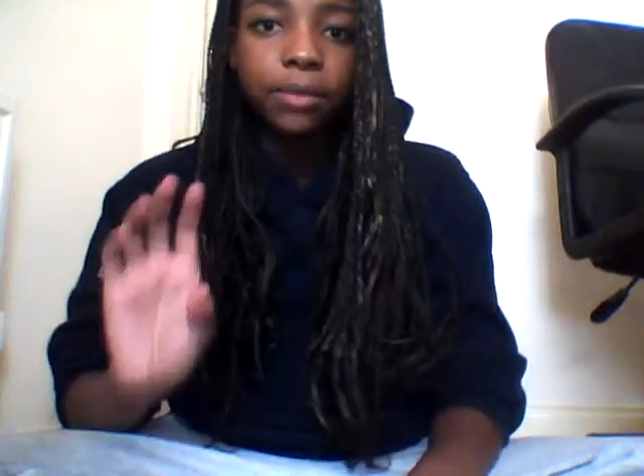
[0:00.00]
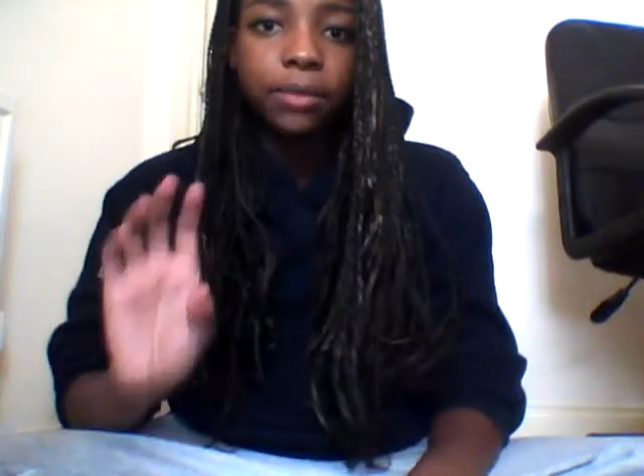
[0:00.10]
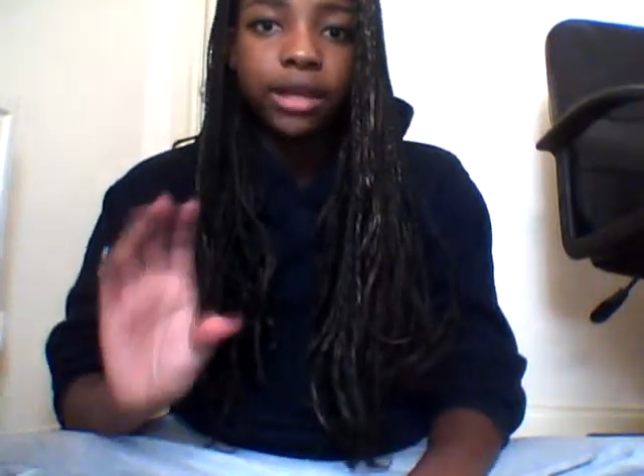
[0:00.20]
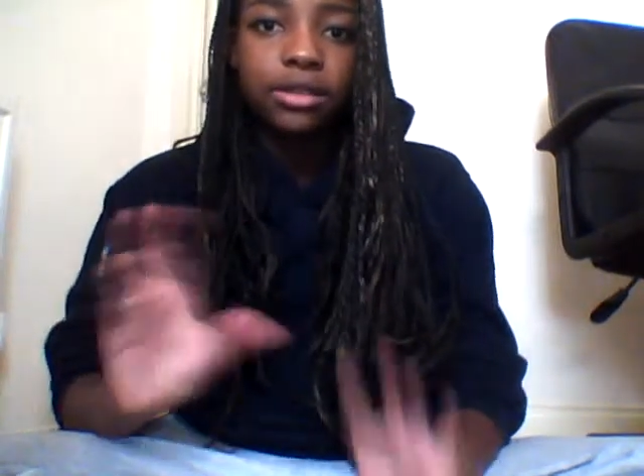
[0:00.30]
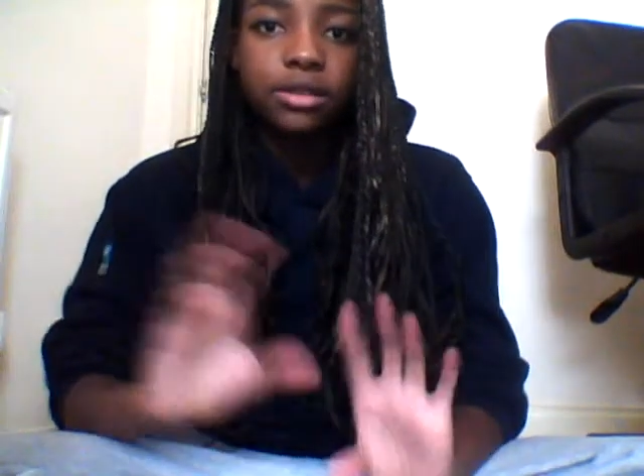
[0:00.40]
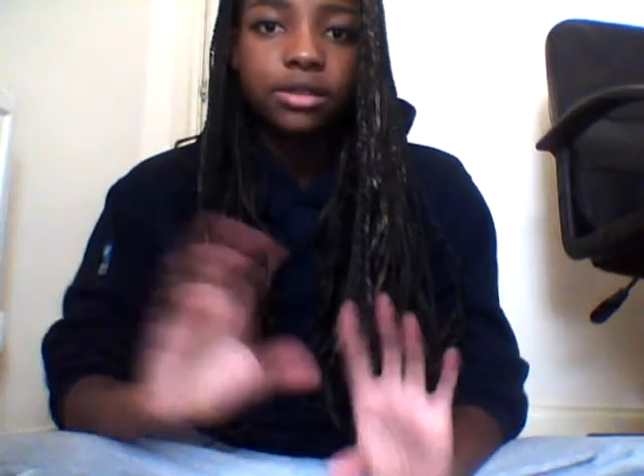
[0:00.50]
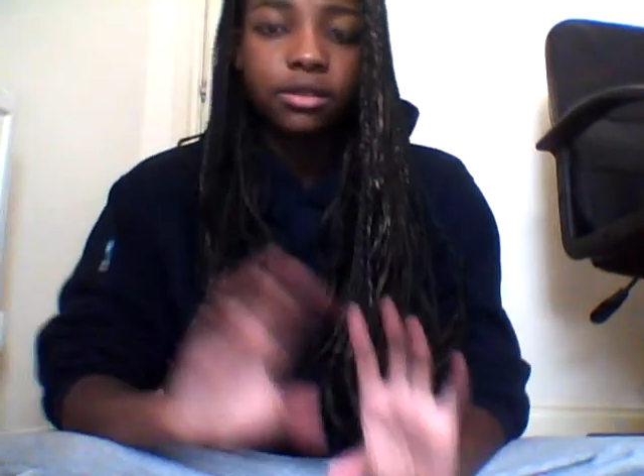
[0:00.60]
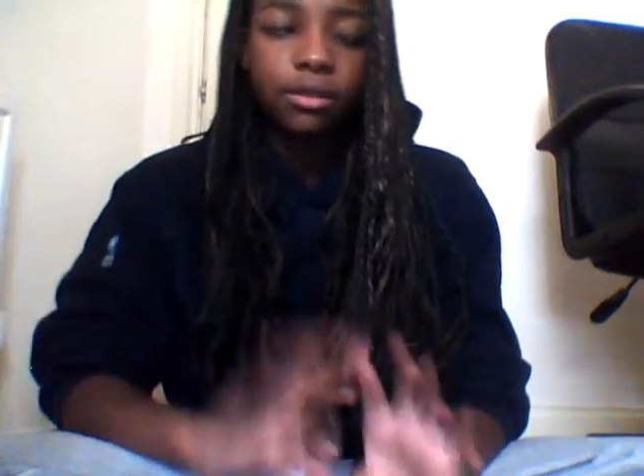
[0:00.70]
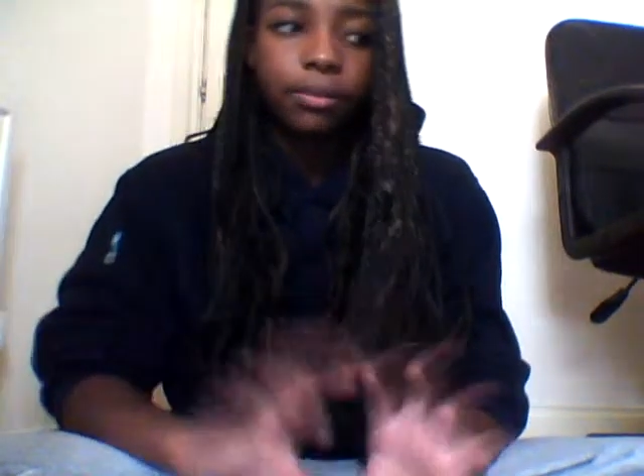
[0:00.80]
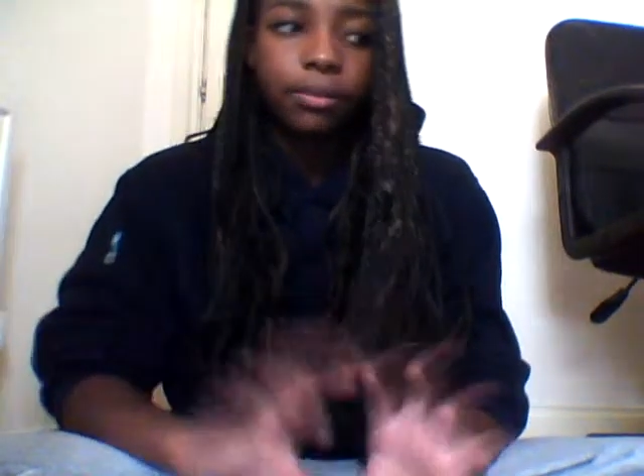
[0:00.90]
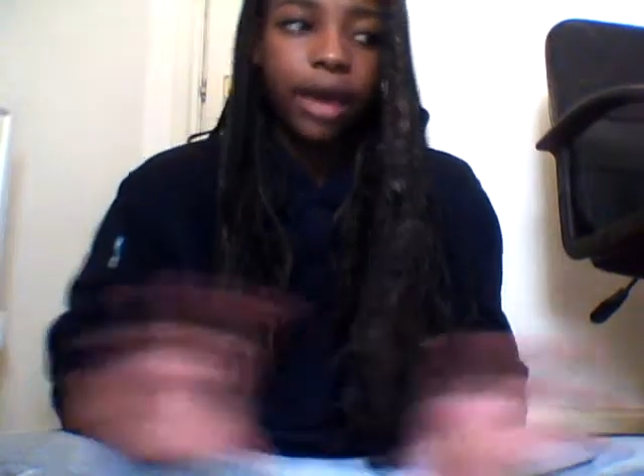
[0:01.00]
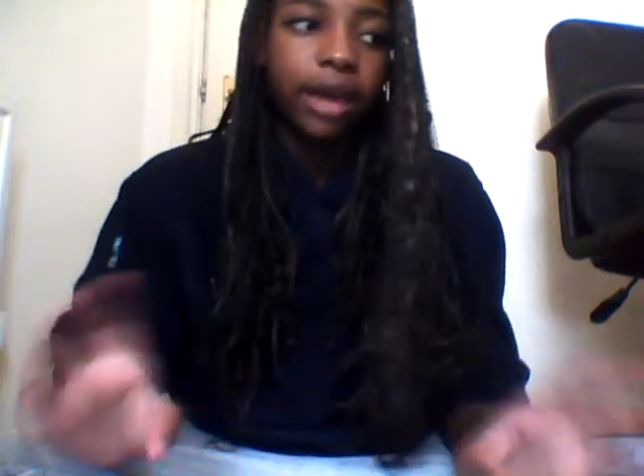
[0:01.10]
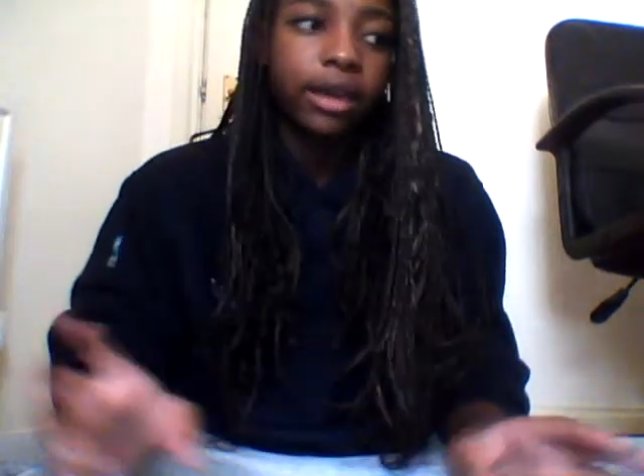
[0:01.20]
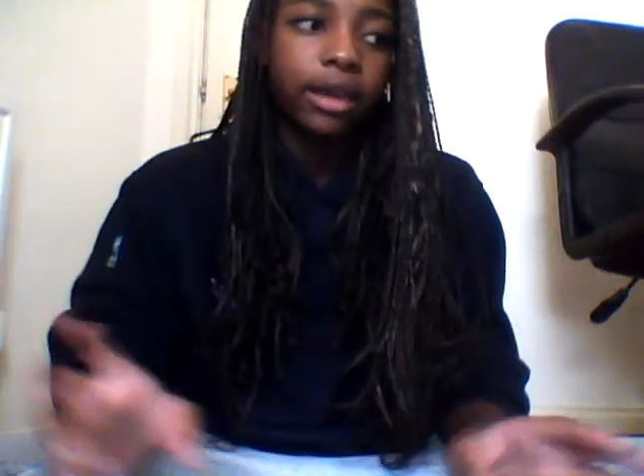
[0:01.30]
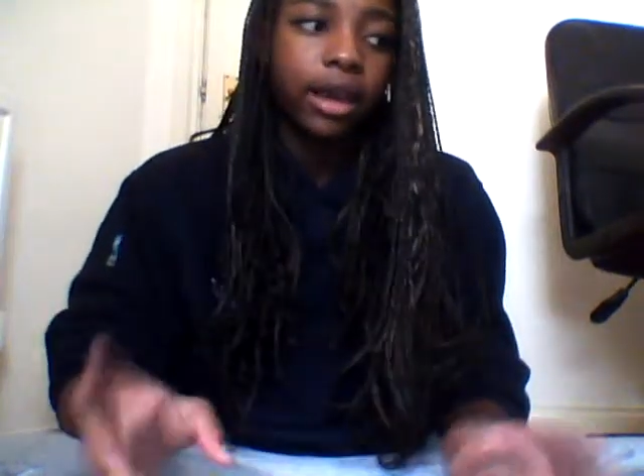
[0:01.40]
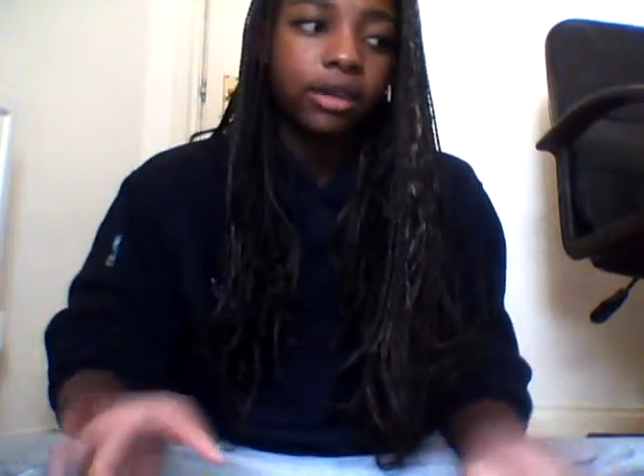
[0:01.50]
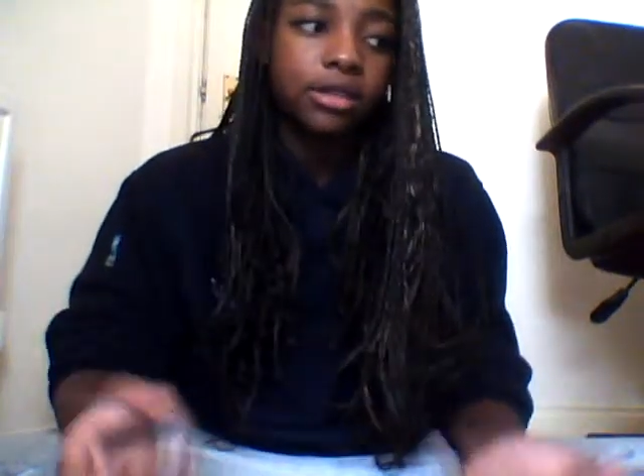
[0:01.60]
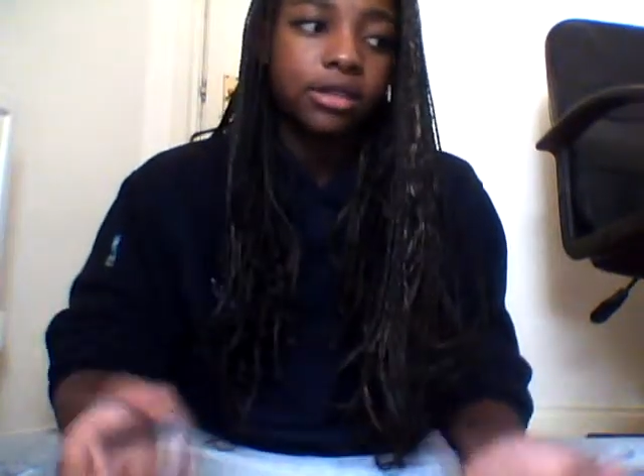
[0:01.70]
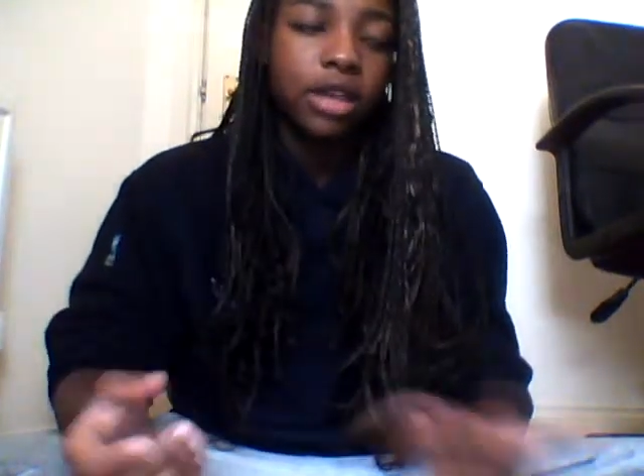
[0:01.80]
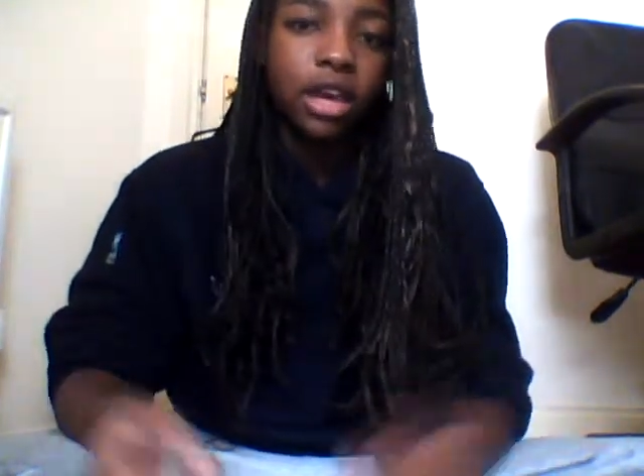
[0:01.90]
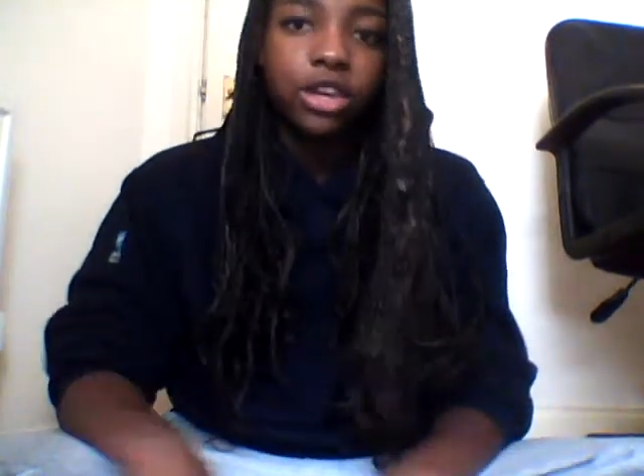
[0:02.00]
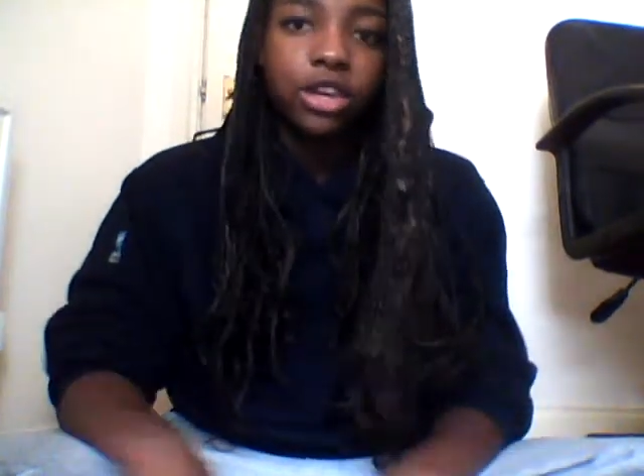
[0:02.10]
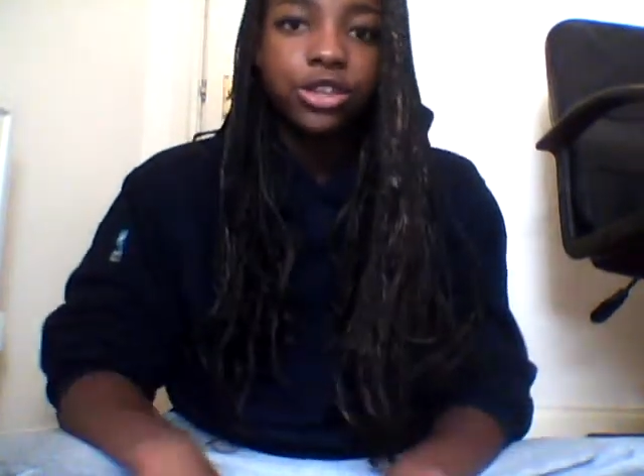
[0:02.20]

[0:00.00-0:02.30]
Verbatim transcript: mix bag, and you